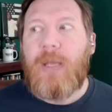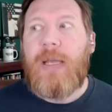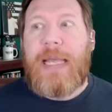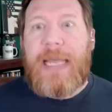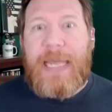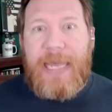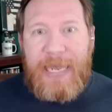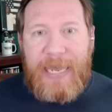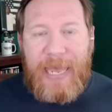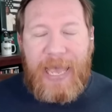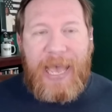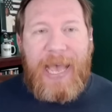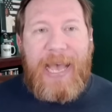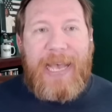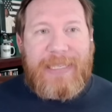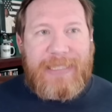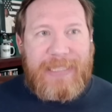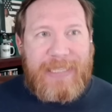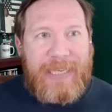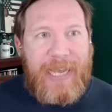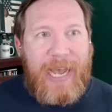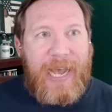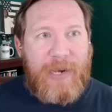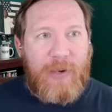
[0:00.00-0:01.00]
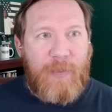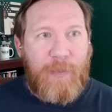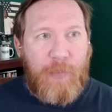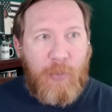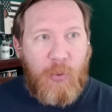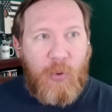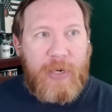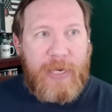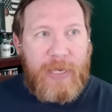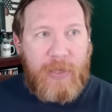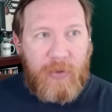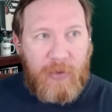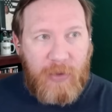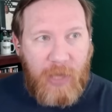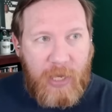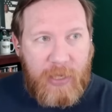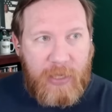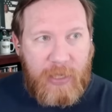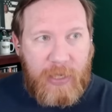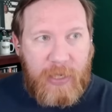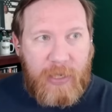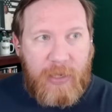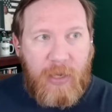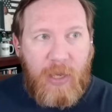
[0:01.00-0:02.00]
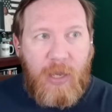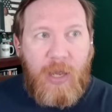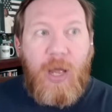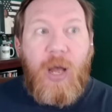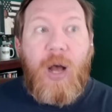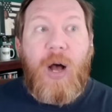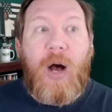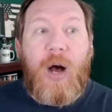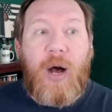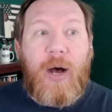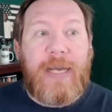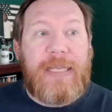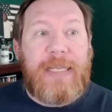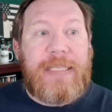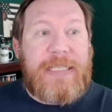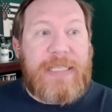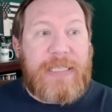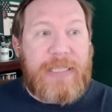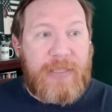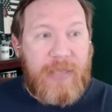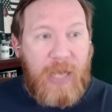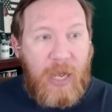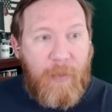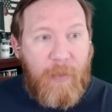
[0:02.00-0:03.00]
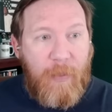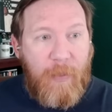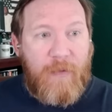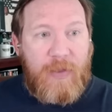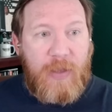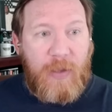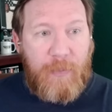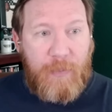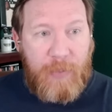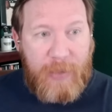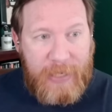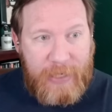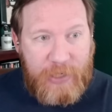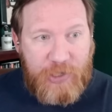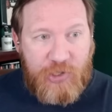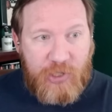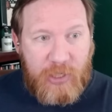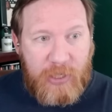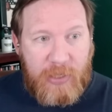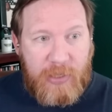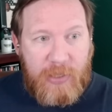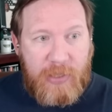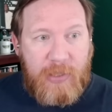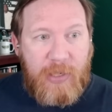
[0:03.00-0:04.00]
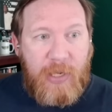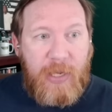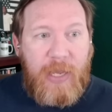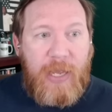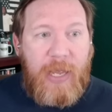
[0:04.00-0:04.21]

He has gotten pretty lucky on some of the pitches.